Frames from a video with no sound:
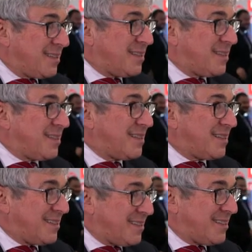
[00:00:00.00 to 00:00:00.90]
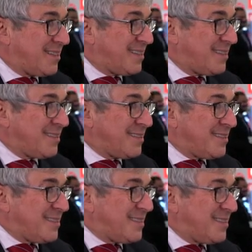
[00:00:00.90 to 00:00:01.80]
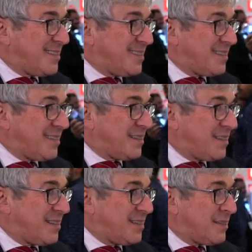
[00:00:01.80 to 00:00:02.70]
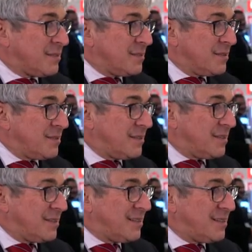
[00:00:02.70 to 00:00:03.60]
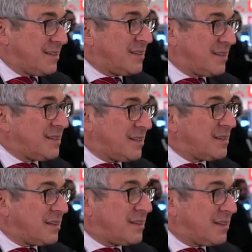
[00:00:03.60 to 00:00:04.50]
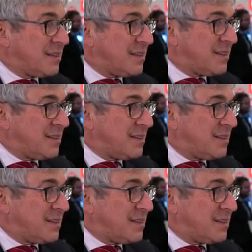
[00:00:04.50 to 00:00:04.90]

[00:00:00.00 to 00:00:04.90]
No words are spoken by the person on screen.